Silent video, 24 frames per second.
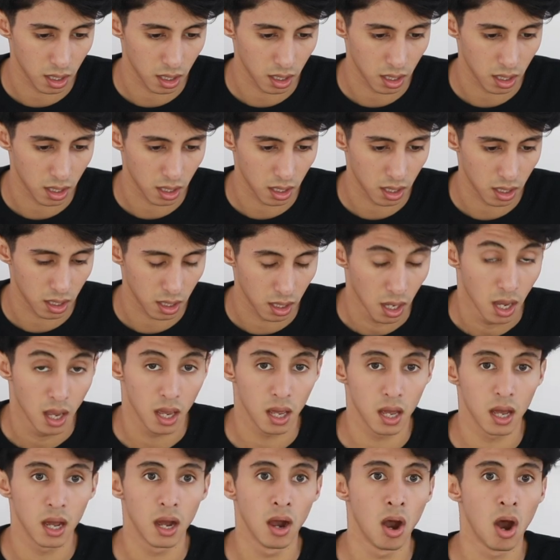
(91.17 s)
Jimmy,
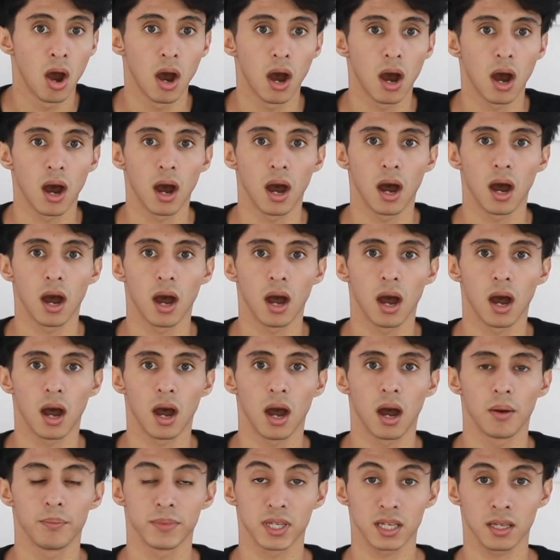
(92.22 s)
why don't you read uh, next for
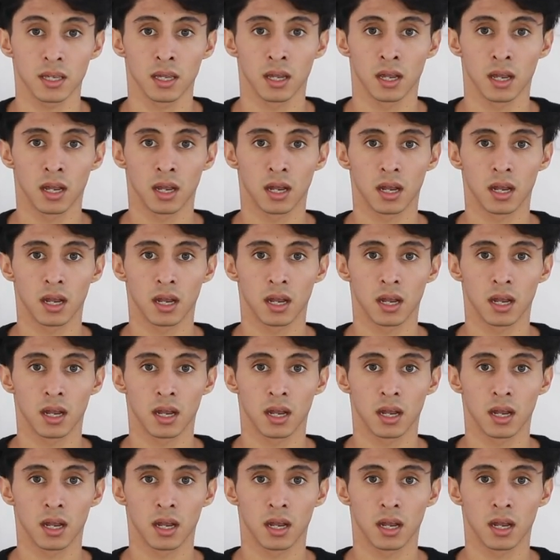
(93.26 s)
us? Uh, me?